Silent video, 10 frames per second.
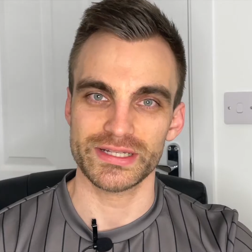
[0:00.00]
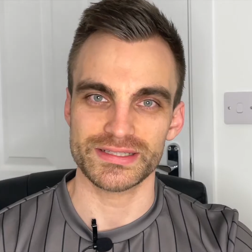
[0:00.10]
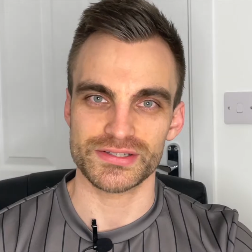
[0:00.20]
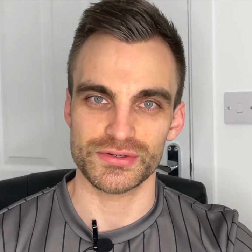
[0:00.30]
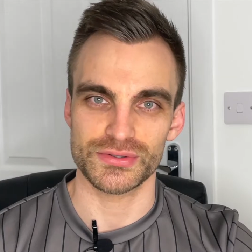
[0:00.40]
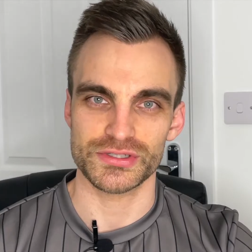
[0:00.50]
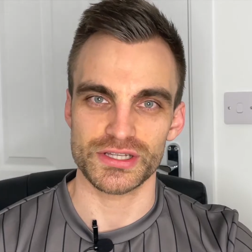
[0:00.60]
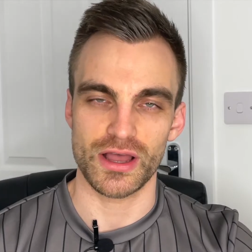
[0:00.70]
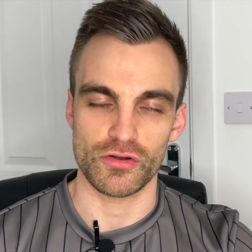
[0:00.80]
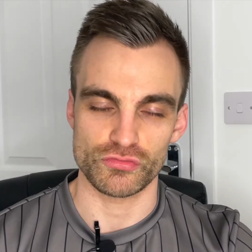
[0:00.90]
scores
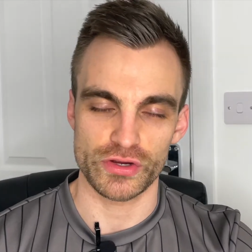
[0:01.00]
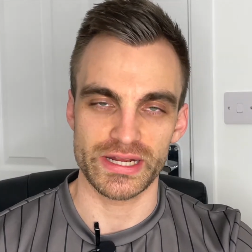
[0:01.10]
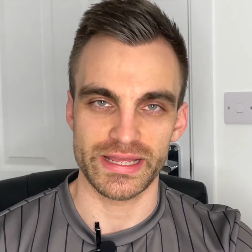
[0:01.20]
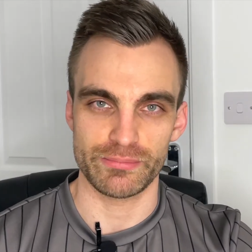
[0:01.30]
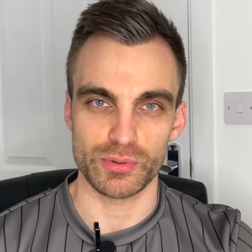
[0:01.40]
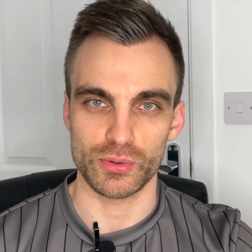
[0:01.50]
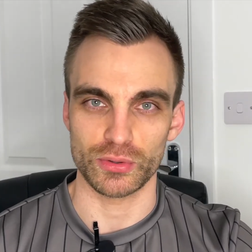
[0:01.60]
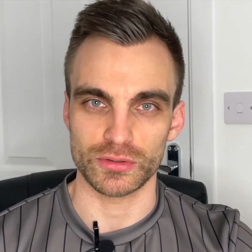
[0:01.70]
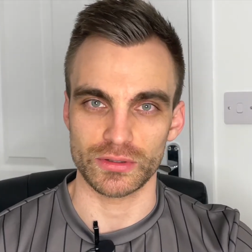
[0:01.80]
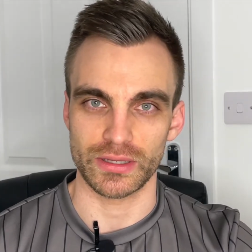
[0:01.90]
are really
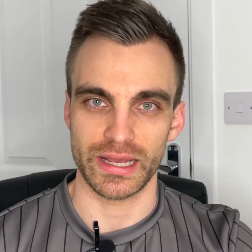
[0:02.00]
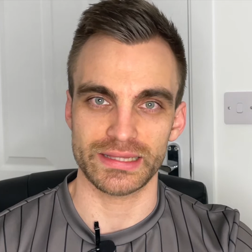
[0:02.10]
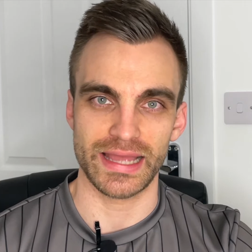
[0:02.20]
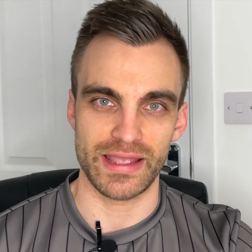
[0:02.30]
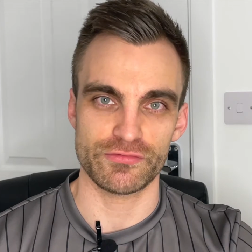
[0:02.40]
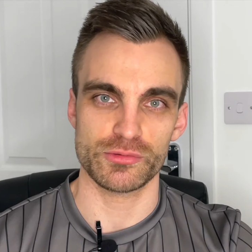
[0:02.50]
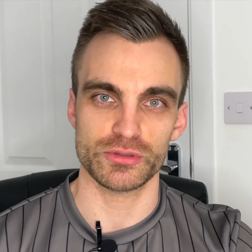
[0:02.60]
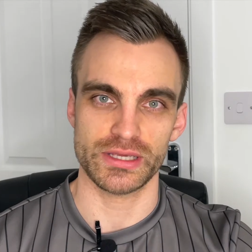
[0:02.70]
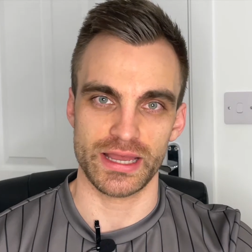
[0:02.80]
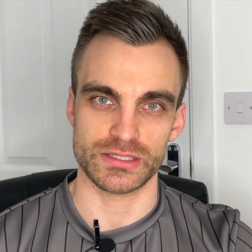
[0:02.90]
important and
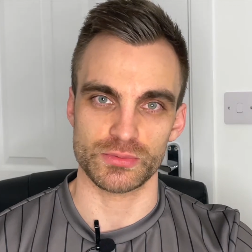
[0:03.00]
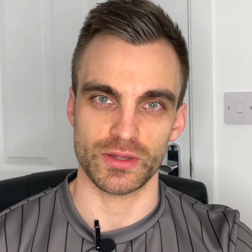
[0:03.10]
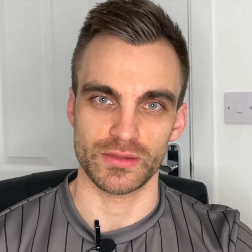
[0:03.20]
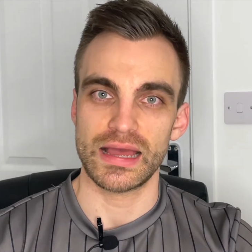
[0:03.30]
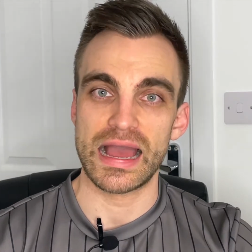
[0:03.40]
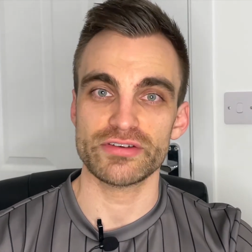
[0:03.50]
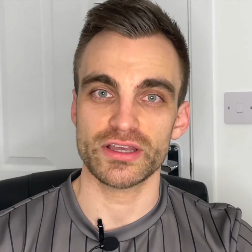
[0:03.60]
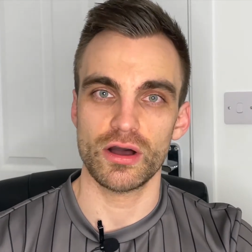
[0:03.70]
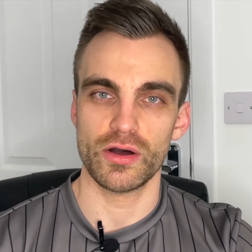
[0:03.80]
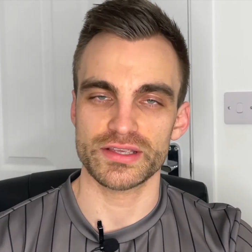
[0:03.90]
everybody has one. Having a
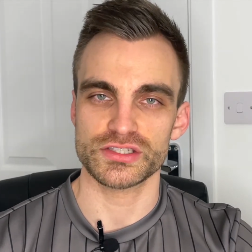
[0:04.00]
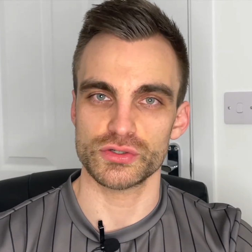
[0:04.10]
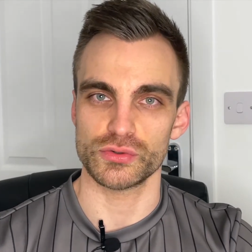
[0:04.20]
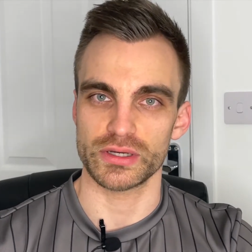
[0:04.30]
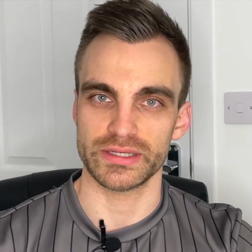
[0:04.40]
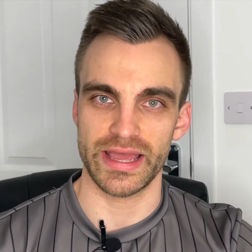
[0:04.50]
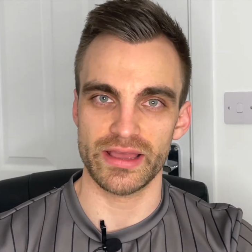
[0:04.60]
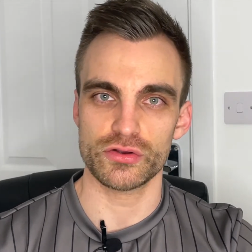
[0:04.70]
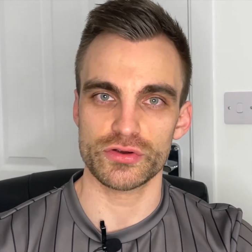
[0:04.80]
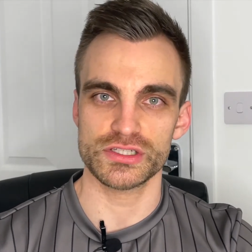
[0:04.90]
higher score can
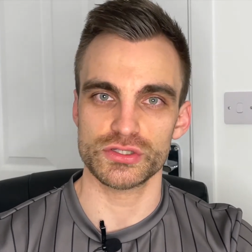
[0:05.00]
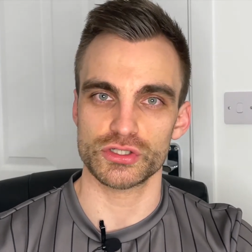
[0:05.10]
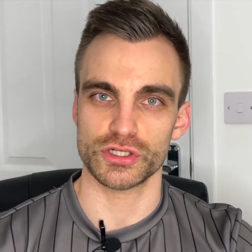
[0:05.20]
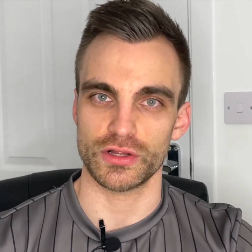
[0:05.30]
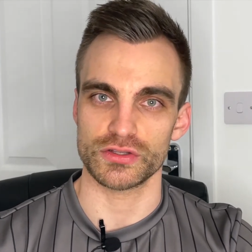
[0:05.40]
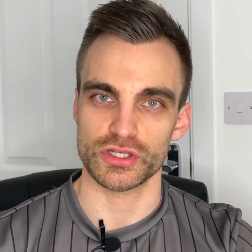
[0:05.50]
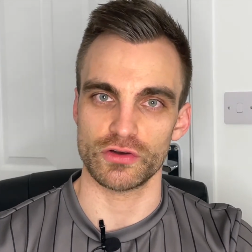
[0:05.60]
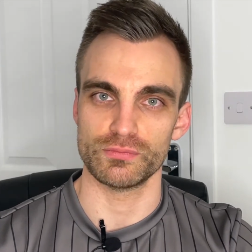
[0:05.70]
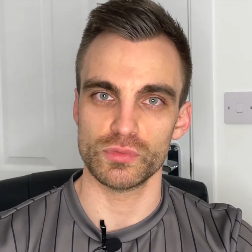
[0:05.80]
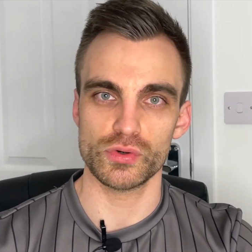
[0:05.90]
increase your chance
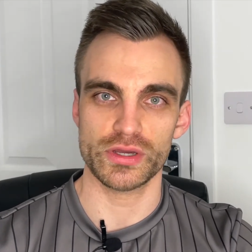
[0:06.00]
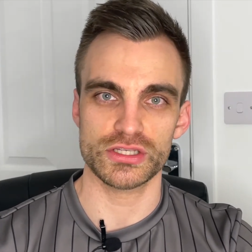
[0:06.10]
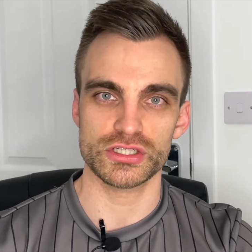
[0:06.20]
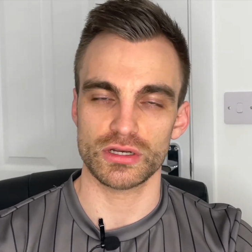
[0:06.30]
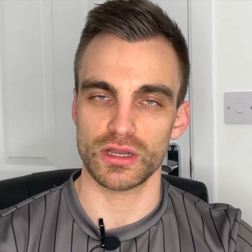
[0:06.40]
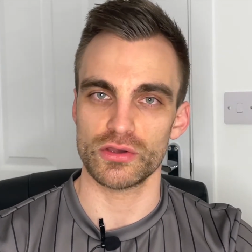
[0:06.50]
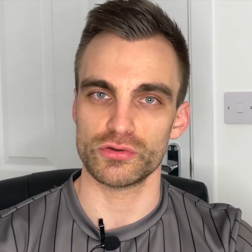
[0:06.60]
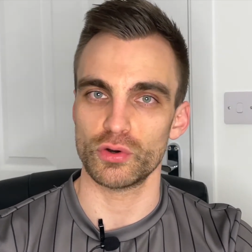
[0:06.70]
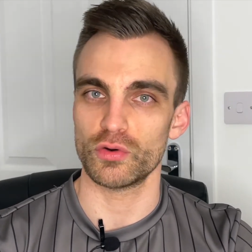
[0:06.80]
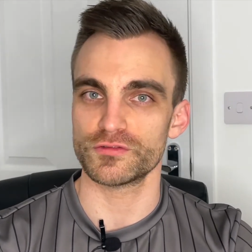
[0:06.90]
of mortgage,
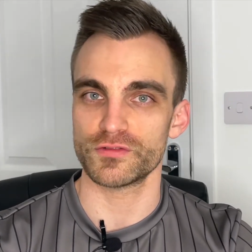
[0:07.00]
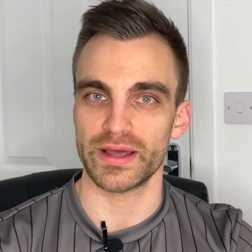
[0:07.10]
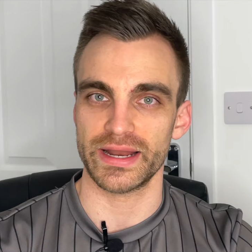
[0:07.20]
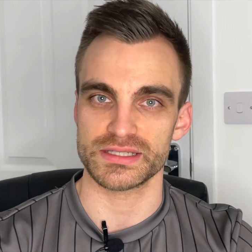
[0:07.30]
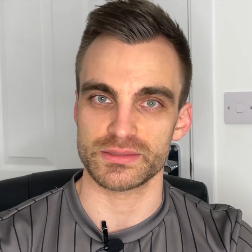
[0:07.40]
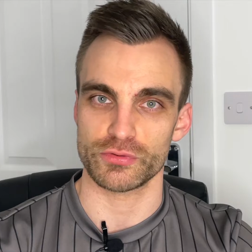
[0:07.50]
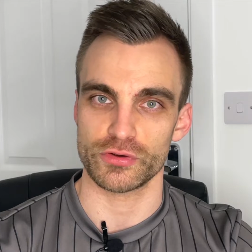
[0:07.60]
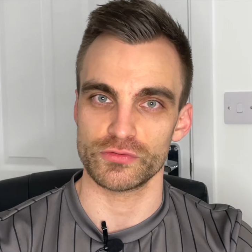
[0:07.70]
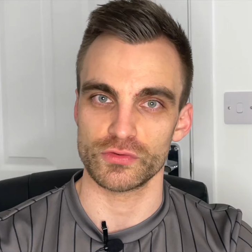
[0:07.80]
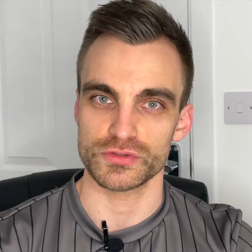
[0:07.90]
loan or finance
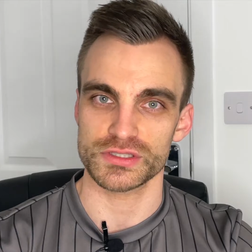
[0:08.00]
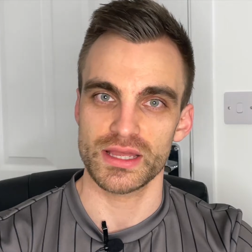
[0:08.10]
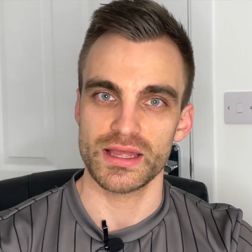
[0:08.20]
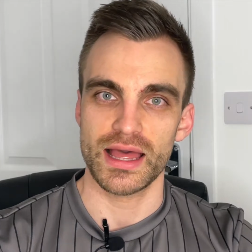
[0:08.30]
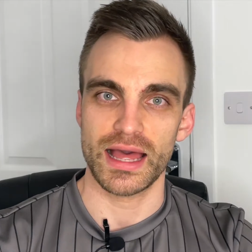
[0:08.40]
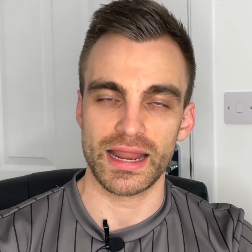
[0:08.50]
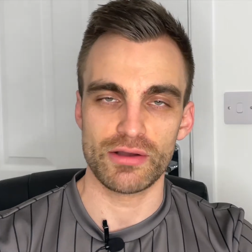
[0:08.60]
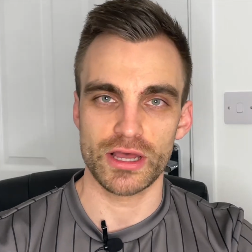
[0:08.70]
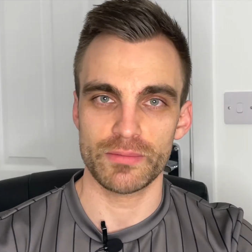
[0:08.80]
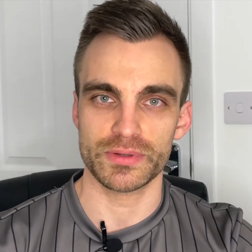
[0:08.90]
approvals, allow
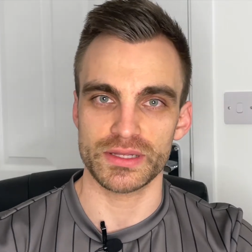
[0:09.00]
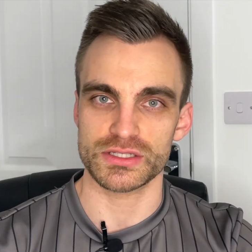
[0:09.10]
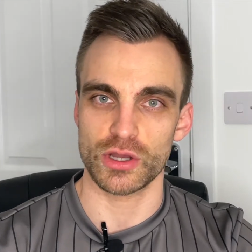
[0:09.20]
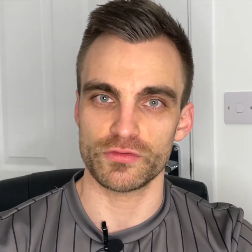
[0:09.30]
companies to offer